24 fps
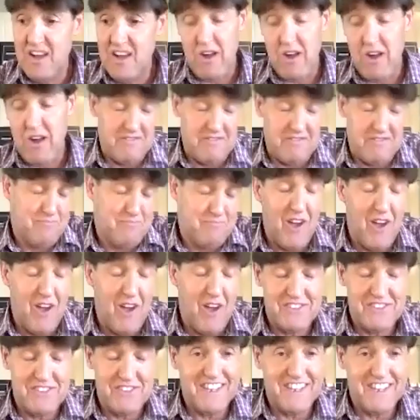Well, the
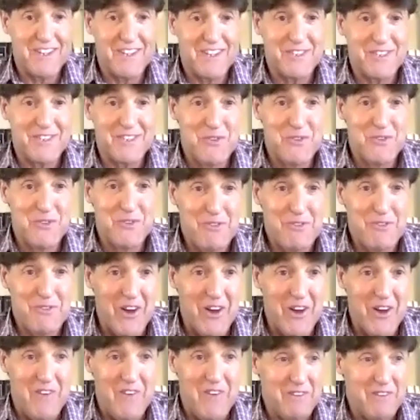private sector could still
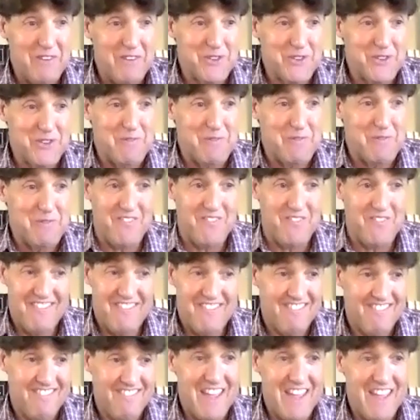provide public goods, but
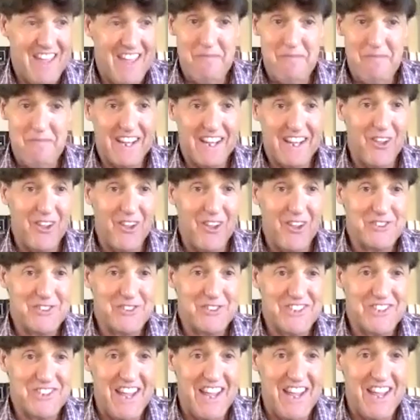they'd make
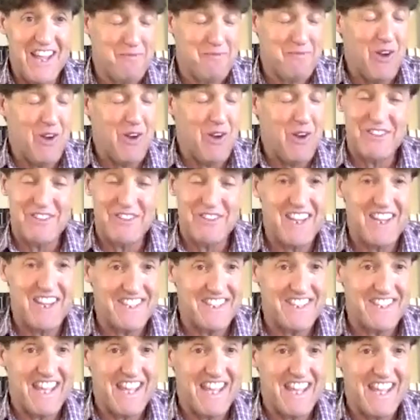losses, and the private
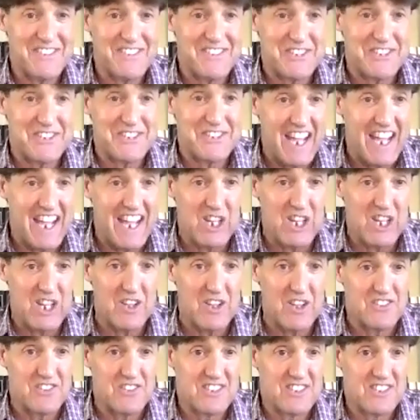sector can't sustain
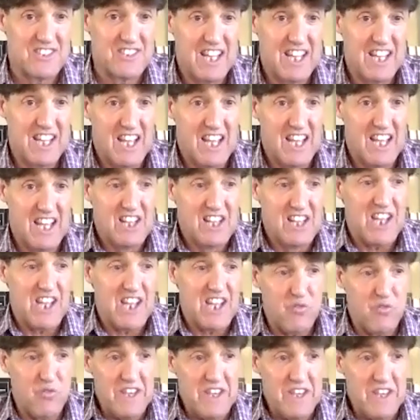losses.
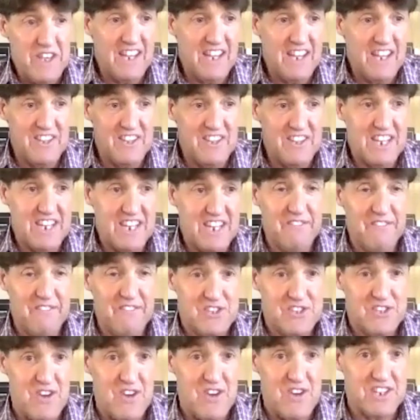So if we need this
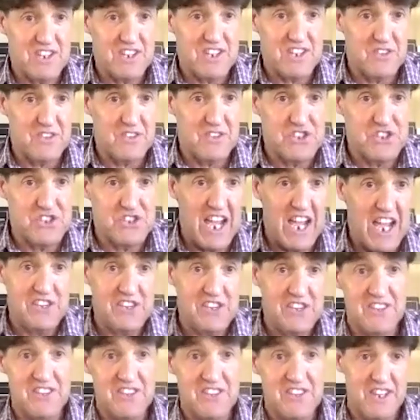infrastructure, this
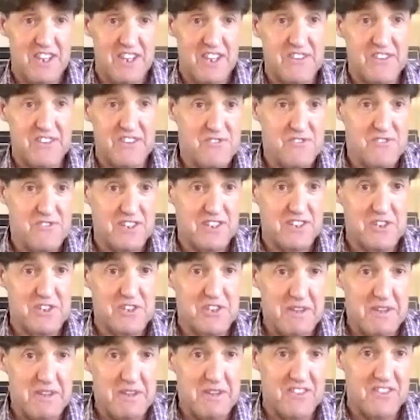change in infrastructure
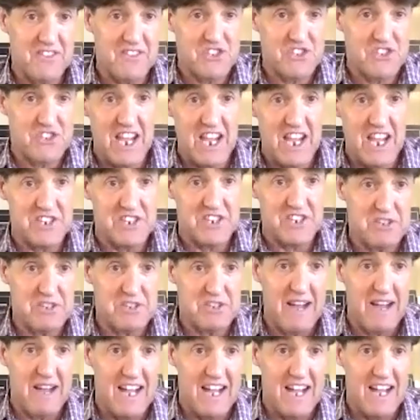to meet this changing
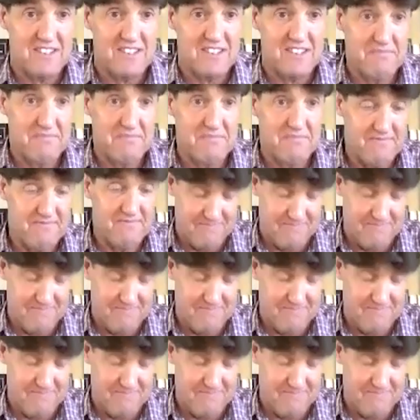demand